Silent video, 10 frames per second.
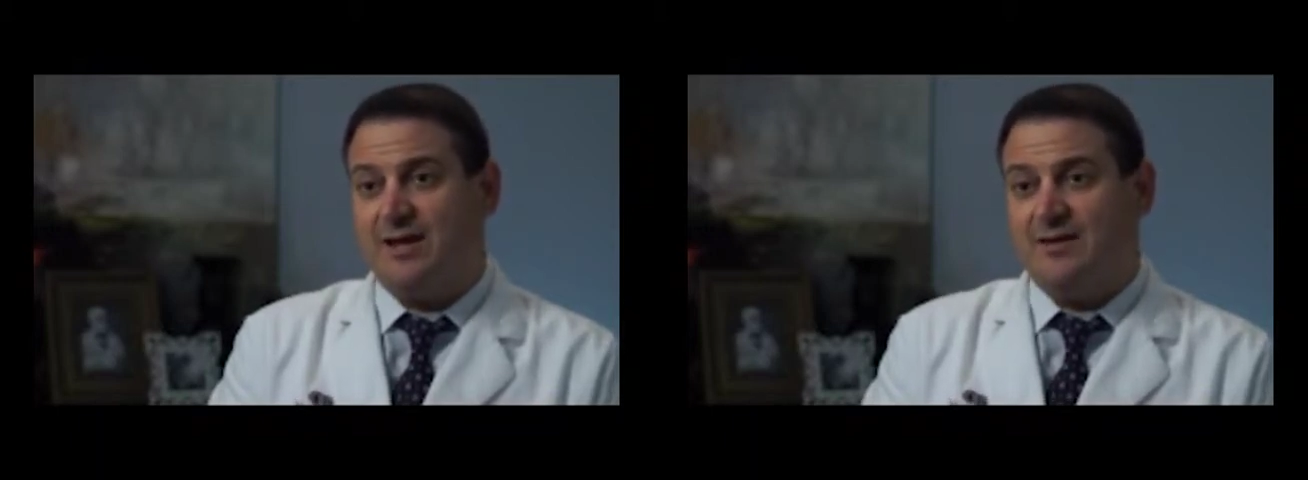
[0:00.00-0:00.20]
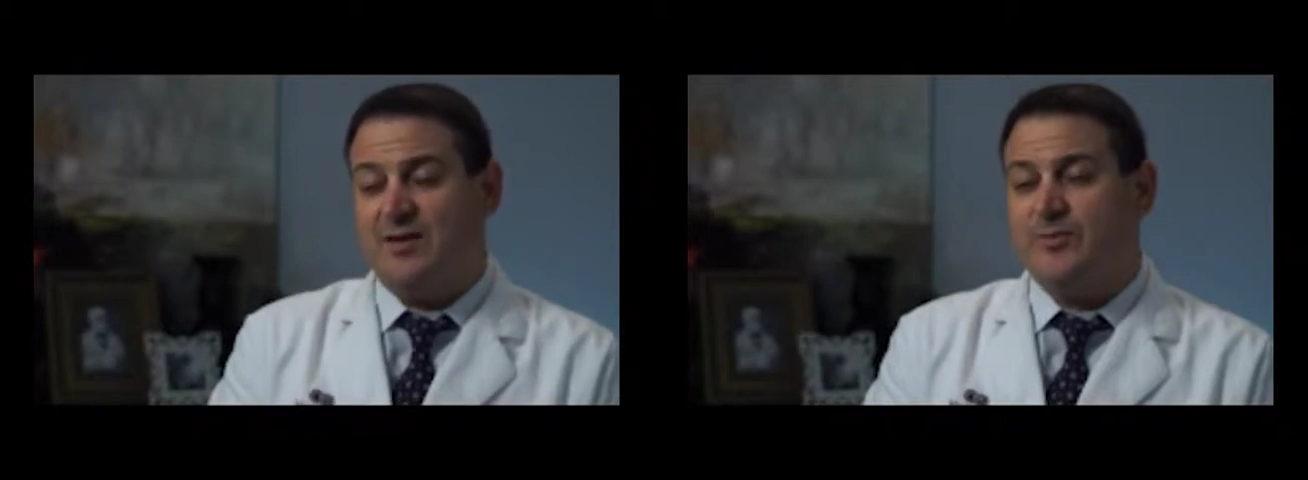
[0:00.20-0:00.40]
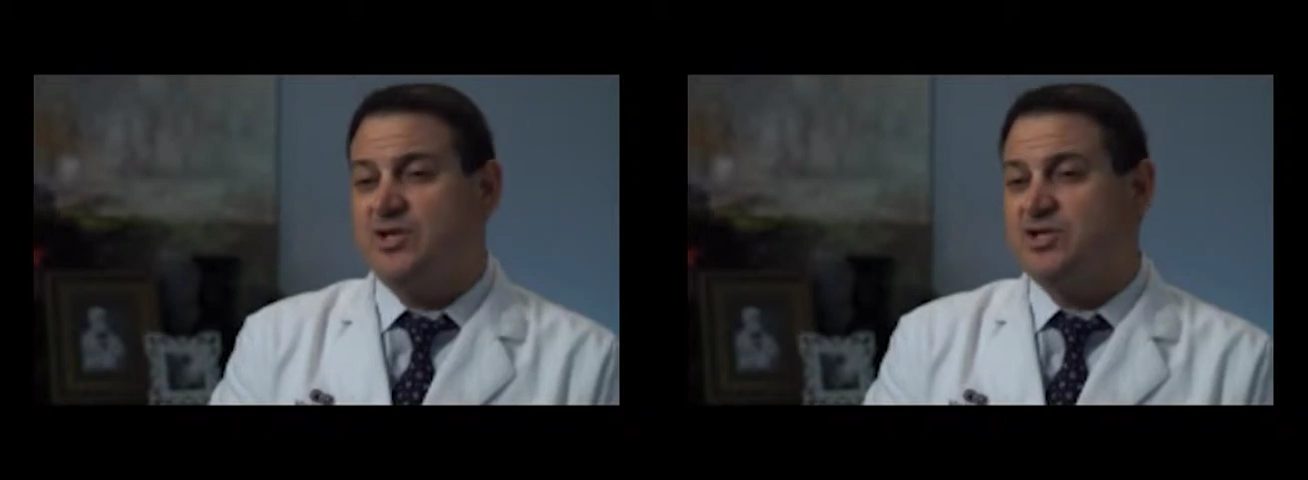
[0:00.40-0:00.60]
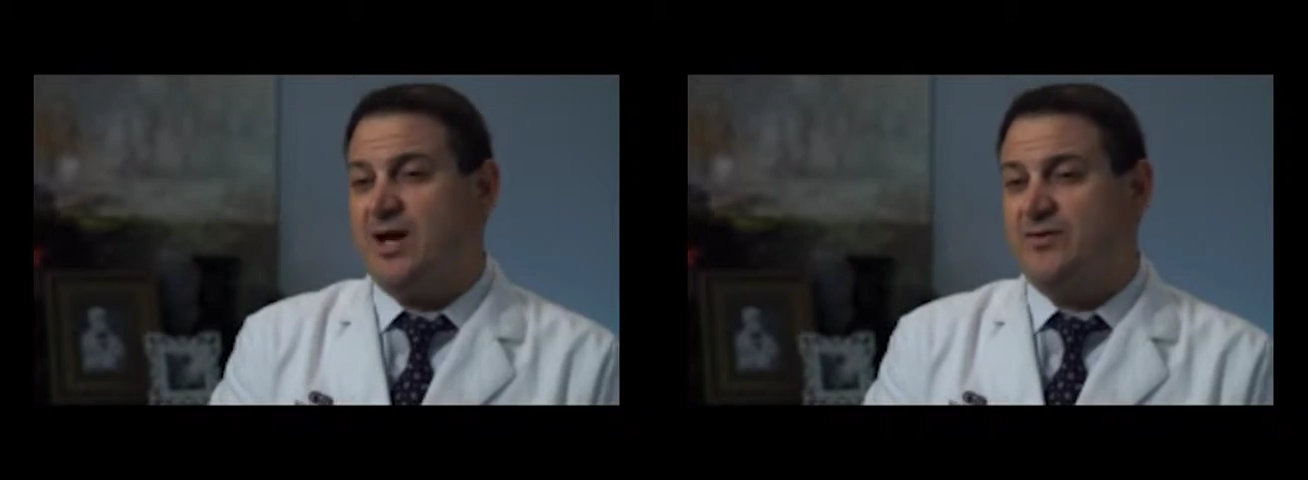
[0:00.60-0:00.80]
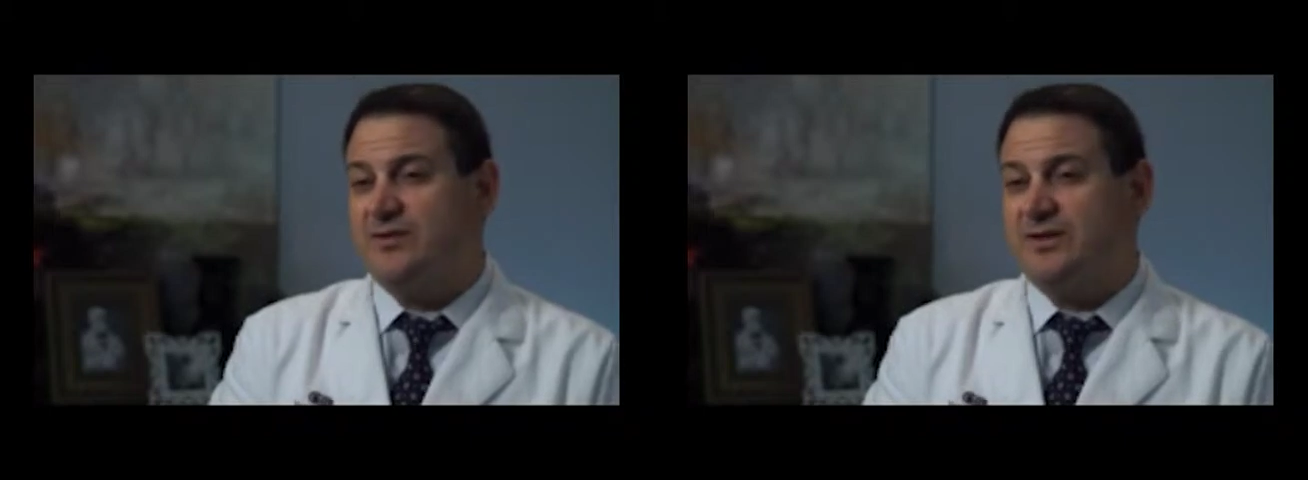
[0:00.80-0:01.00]
They make sure
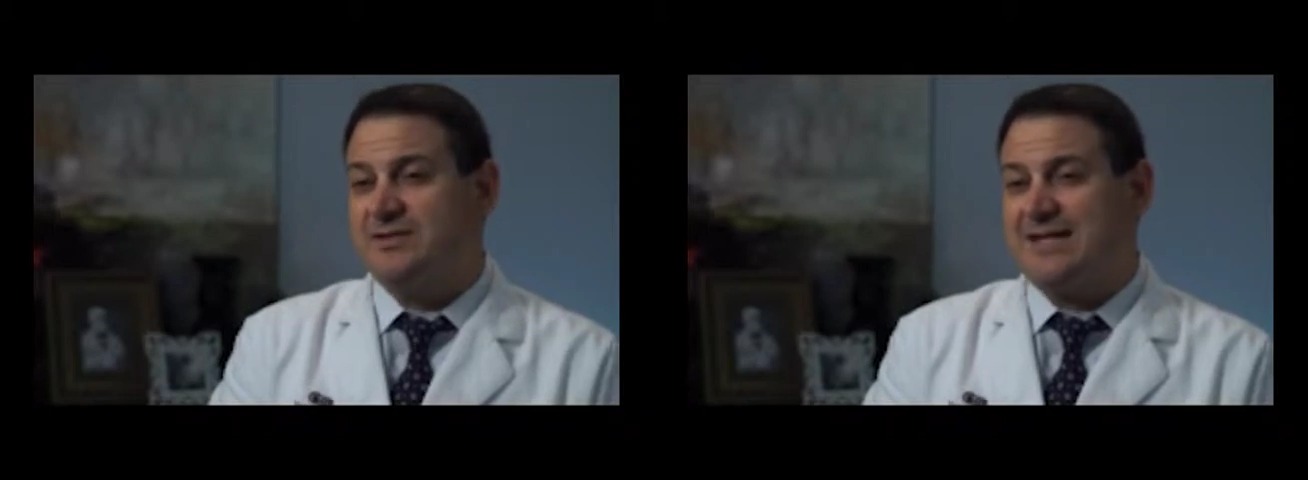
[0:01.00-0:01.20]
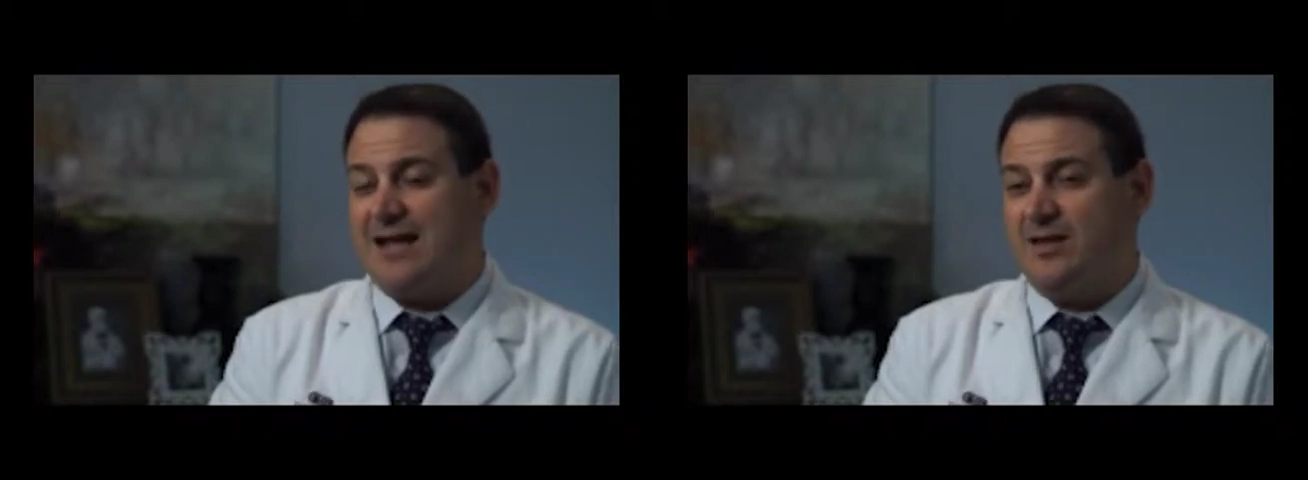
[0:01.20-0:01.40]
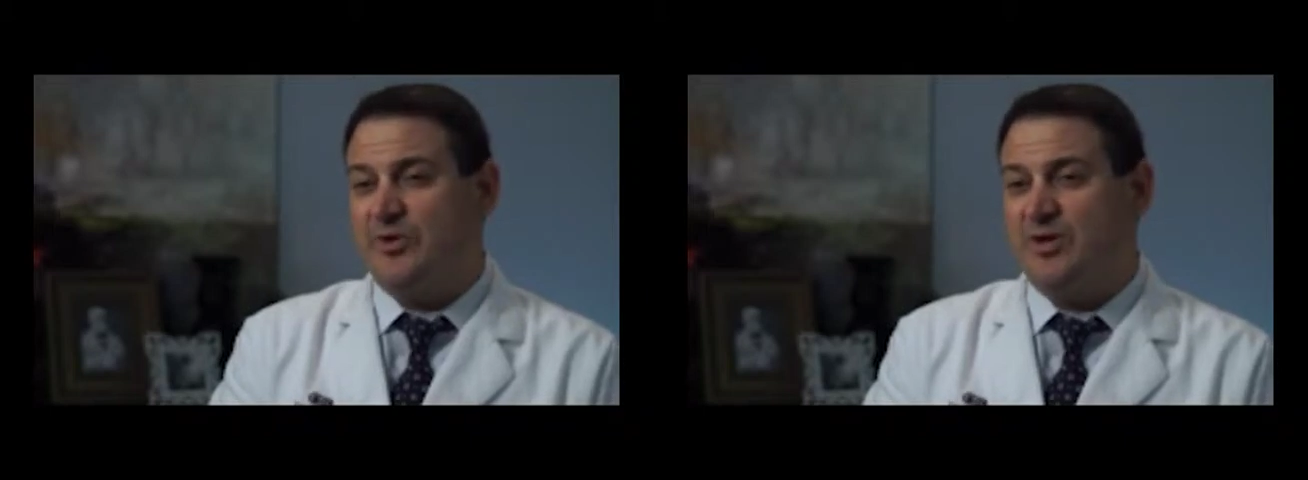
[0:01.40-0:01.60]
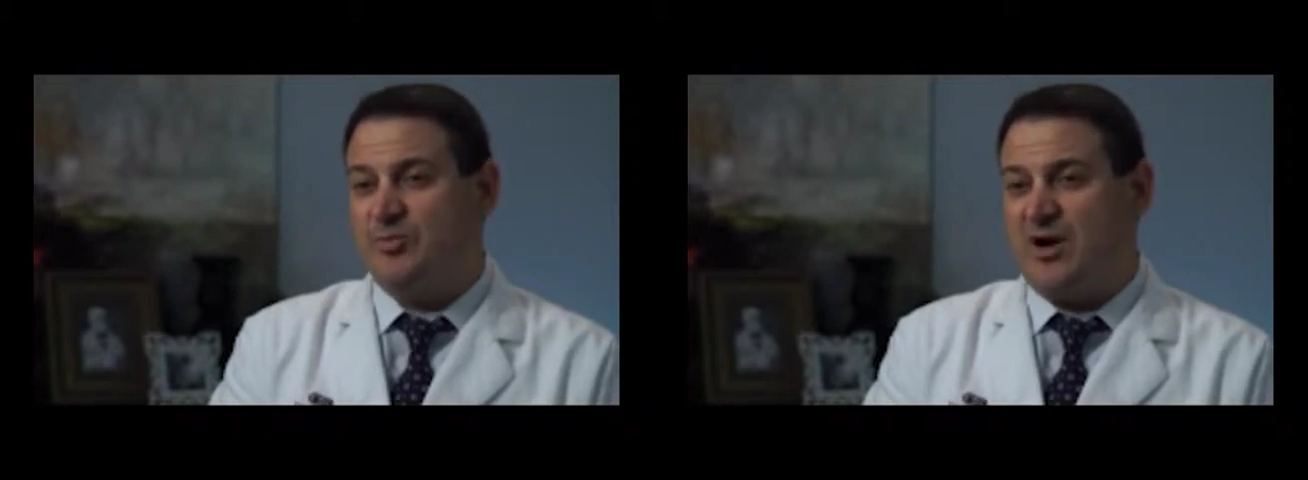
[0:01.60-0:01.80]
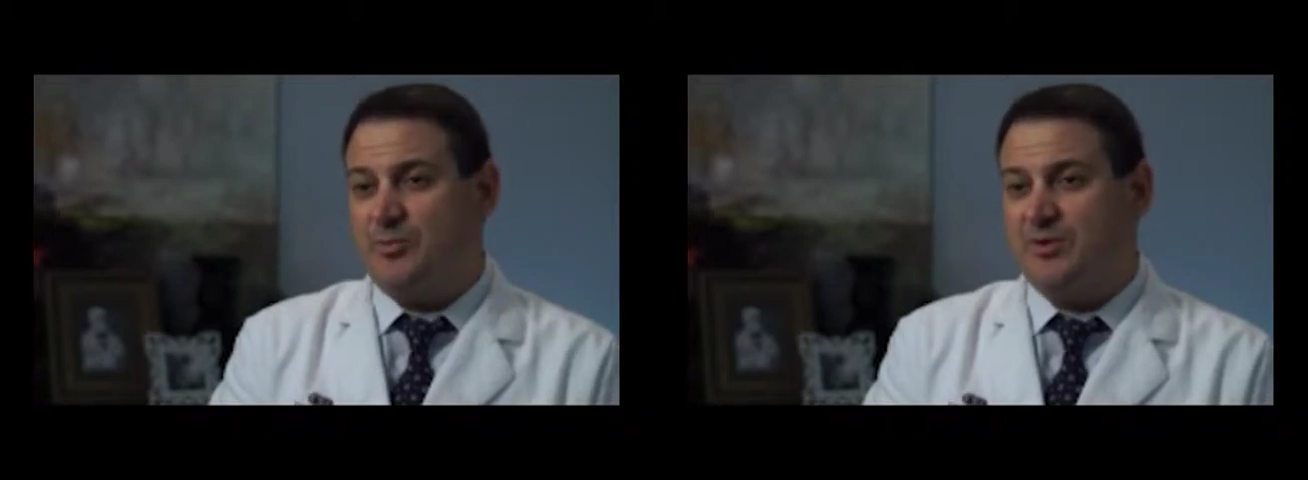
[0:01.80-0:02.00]
everything is calibrated
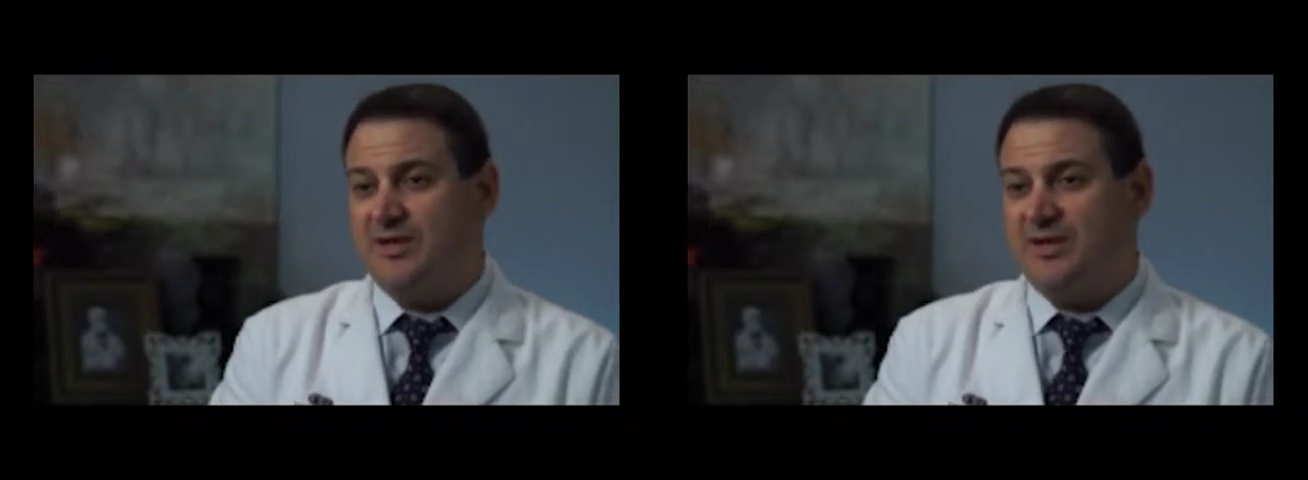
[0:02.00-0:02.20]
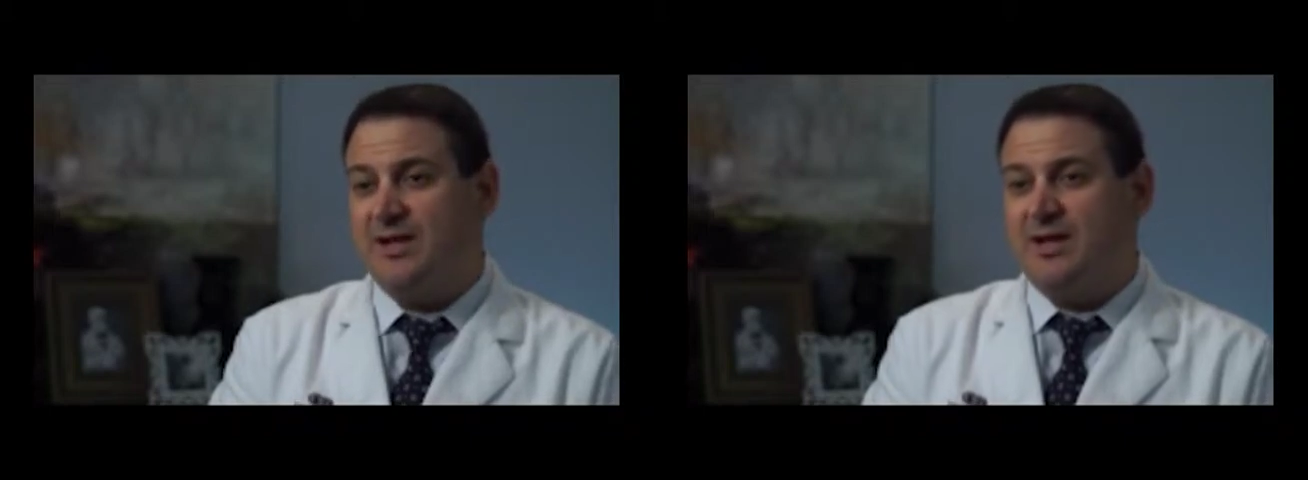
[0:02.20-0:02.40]
properly.